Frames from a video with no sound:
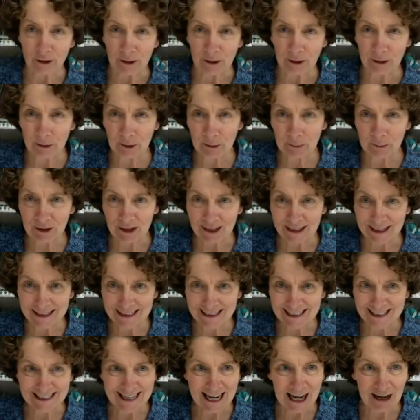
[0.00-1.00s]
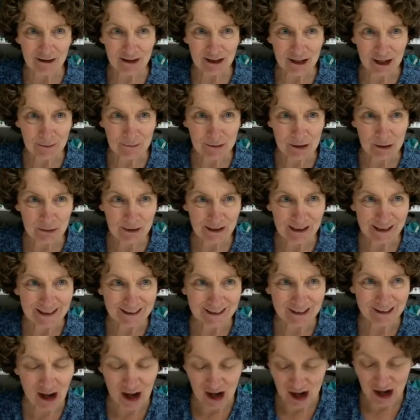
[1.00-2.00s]
at her place, and now that I'm doing it
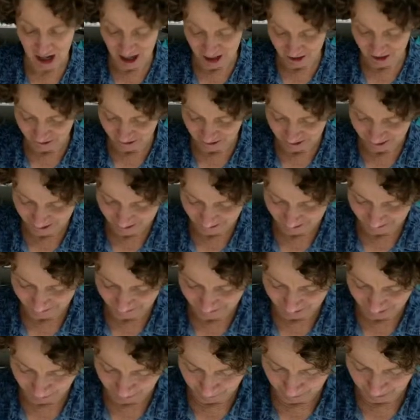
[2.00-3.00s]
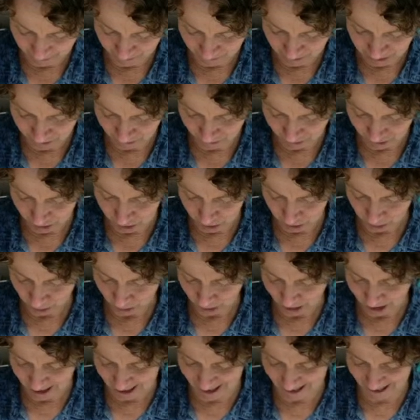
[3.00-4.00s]
live, it's a little bit of a different
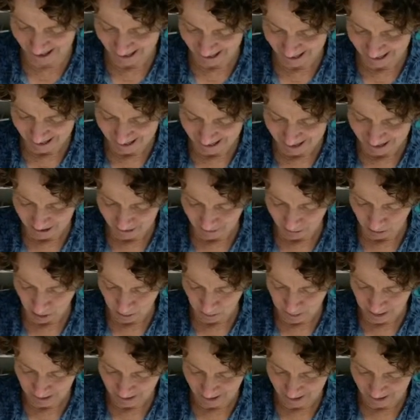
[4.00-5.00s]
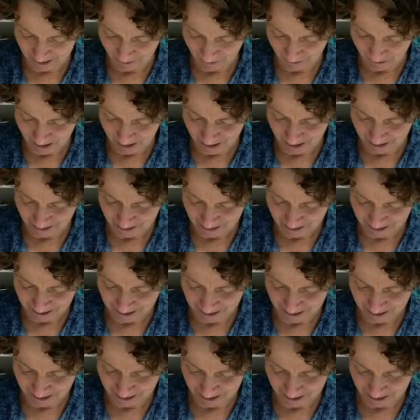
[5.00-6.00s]
story. Hoping that everything is
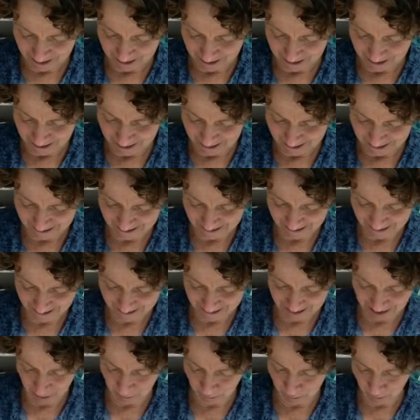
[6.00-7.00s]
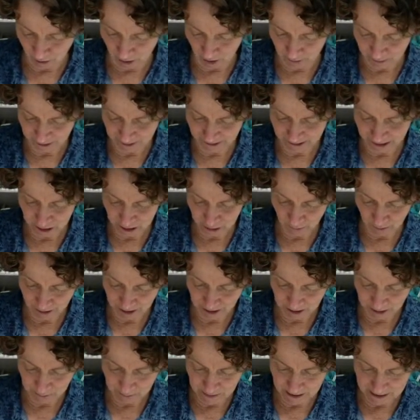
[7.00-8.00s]
gonna stick down properly. So I'm
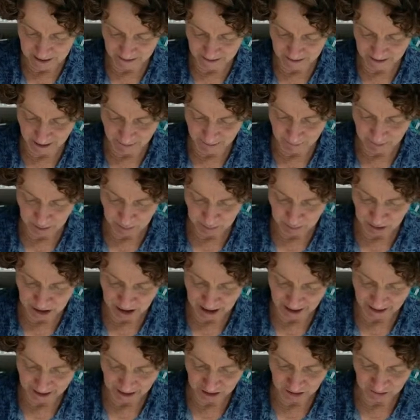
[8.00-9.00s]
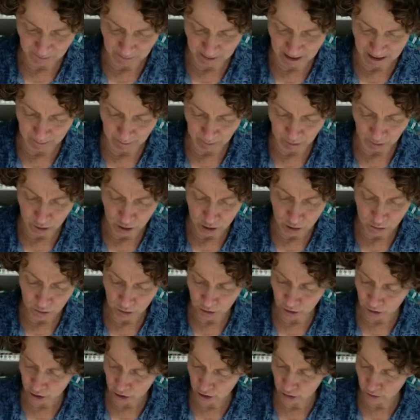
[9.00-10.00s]
gonna peel up the protective paper. You
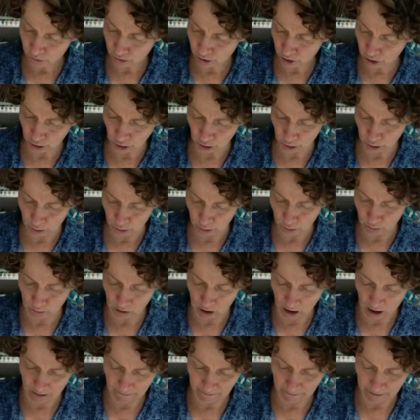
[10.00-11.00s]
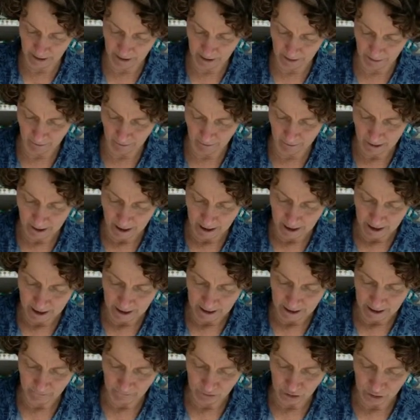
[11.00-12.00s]
could use glue on there
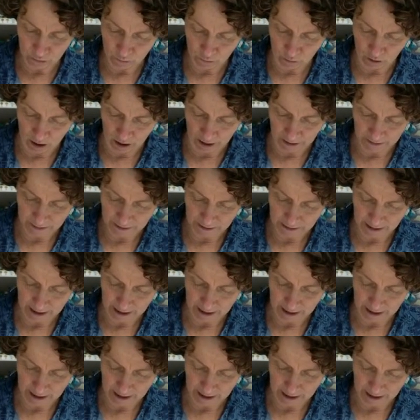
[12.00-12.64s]
if you want